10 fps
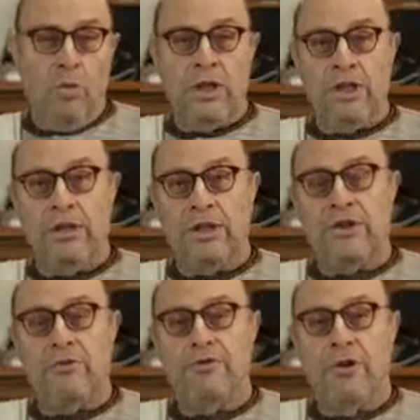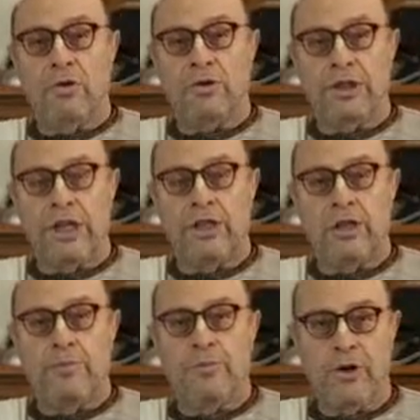Well, there's no fault in
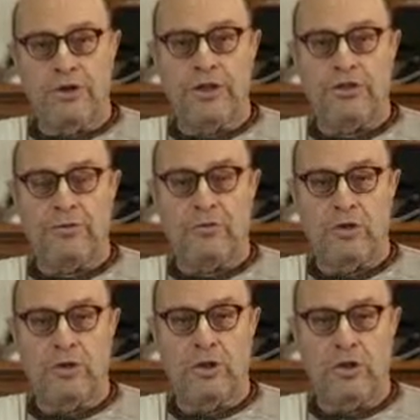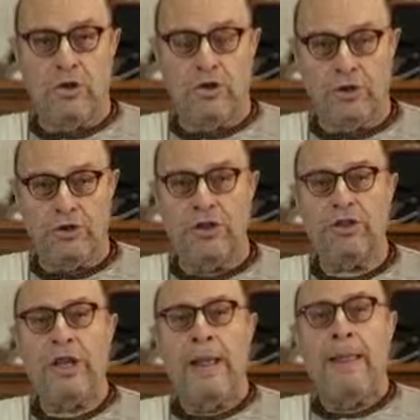the process of Krishna consciousness,